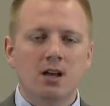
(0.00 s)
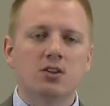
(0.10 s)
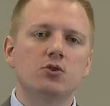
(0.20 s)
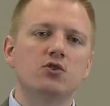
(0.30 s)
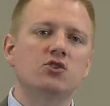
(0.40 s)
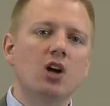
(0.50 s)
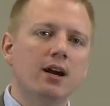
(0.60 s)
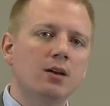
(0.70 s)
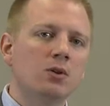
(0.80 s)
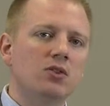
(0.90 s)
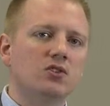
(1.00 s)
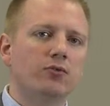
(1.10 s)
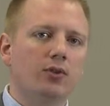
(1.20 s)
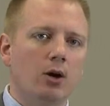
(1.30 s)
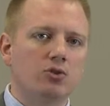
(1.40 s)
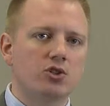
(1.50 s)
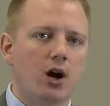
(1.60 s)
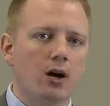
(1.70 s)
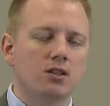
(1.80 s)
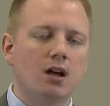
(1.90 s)
So starting with this
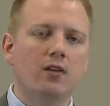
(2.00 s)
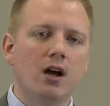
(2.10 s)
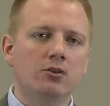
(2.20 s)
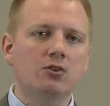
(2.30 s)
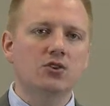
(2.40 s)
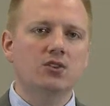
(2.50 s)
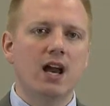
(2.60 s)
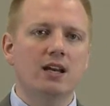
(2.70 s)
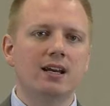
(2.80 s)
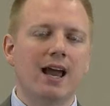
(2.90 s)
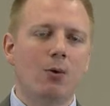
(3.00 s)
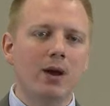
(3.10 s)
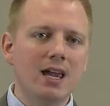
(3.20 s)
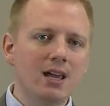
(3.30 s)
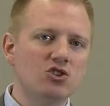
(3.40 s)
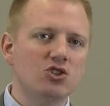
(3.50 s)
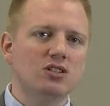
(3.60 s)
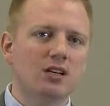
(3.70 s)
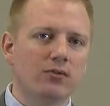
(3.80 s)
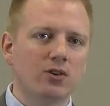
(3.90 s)
flowchart of understanding how each
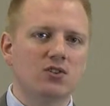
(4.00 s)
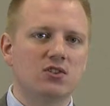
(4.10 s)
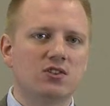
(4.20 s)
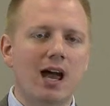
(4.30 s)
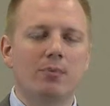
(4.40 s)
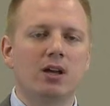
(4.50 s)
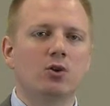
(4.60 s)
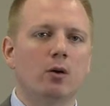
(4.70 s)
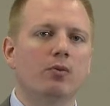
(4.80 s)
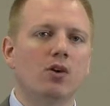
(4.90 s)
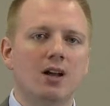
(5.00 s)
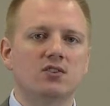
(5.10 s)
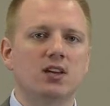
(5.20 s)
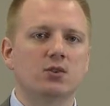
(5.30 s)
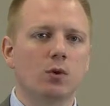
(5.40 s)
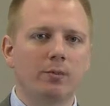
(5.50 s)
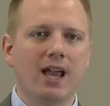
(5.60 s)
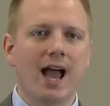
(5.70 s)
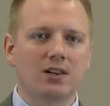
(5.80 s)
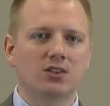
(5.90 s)
different step in your process will be
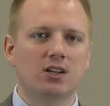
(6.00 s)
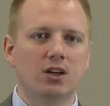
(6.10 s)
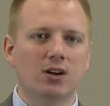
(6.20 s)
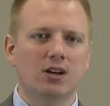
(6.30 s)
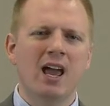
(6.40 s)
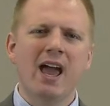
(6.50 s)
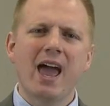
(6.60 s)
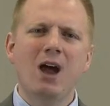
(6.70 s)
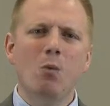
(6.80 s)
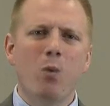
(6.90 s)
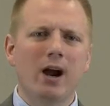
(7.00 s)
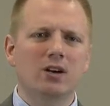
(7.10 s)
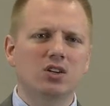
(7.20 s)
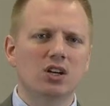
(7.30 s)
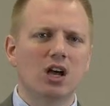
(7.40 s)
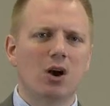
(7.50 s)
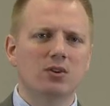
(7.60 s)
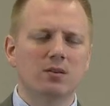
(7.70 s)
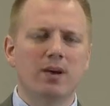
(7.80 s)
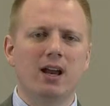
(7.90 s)
executed and where to go
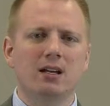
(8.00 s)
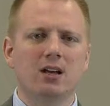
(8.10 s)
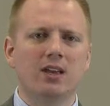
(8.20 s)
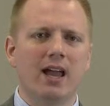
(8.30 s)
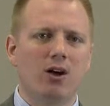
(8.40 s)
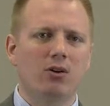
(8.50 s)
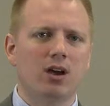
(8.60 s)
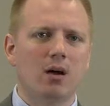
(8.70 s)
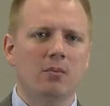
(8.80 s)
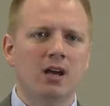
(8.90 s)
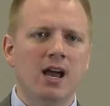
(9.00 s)
depending on the outcome